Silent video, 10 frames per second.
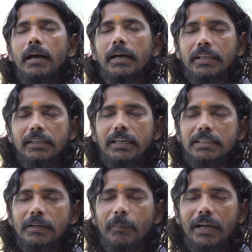think
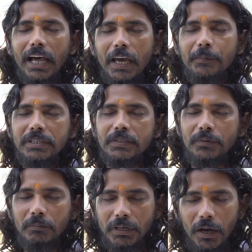that my life is
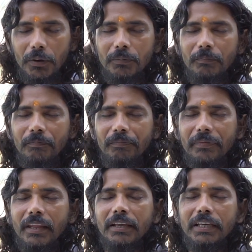from now
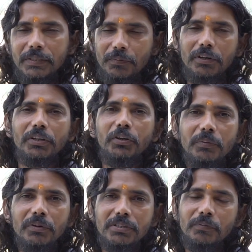is for the
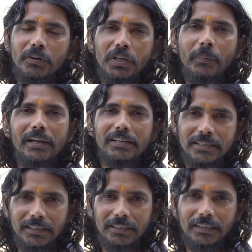universe, for the
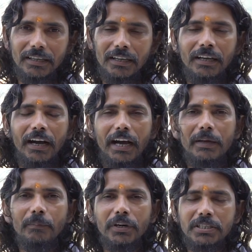humanity. I
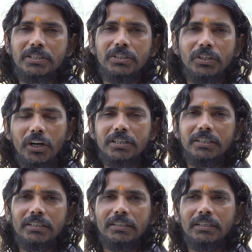must not
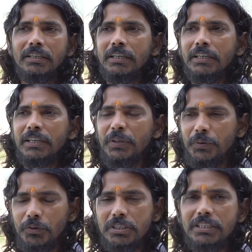
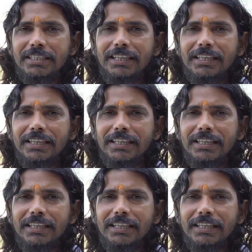use this